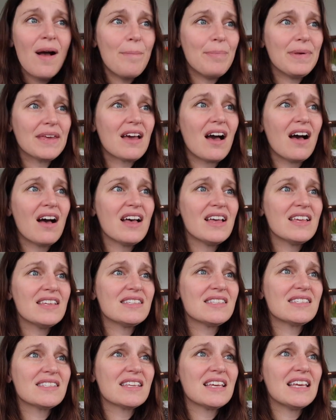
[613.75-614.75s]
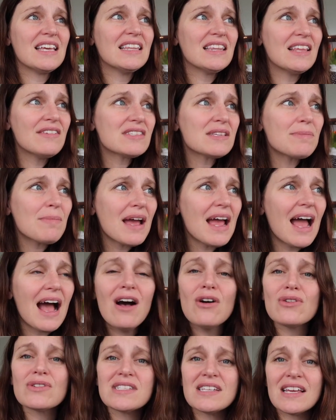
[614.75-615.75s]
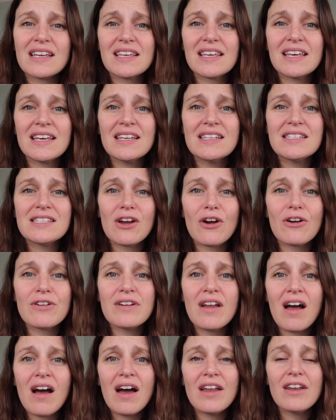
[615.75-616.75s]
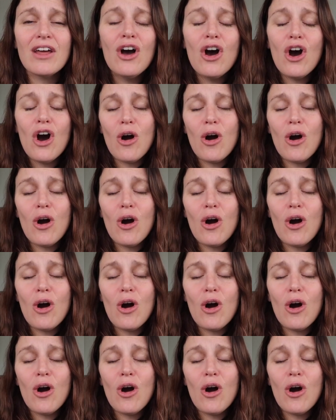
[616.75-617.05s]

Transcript: because he lives in my house and kids are not